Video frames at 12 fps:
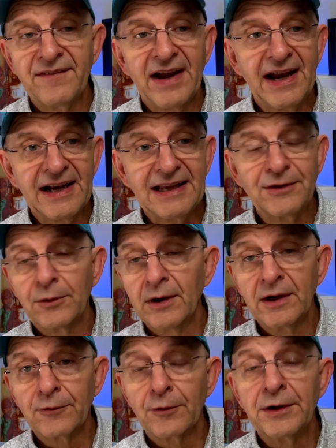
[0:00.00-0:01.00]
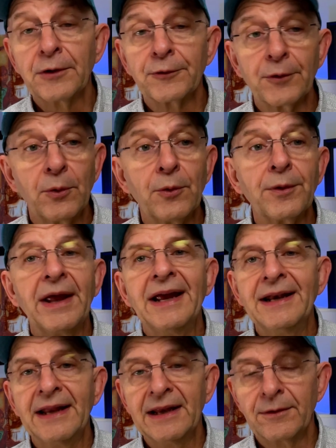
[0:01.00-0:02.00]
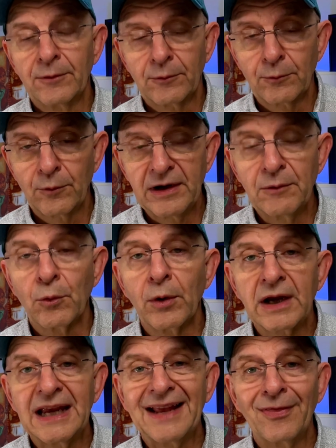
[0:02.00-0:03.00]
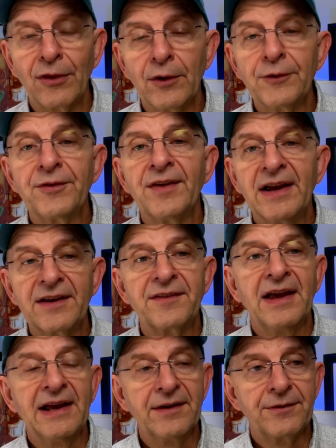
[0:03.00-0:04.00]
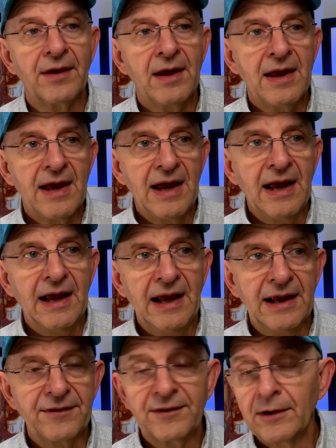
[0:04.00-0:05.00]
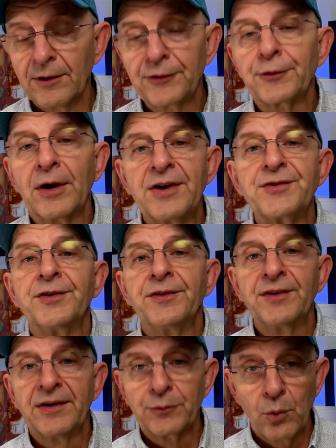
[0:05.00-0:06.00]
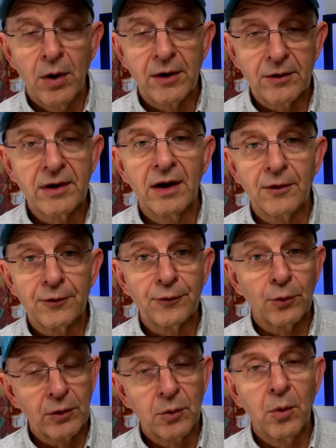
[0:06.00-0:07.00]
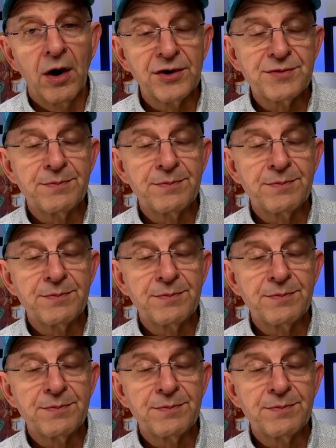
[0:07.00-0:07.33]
80 to 100 years old, and then reworking those things as illustrations, as watercolors or gouache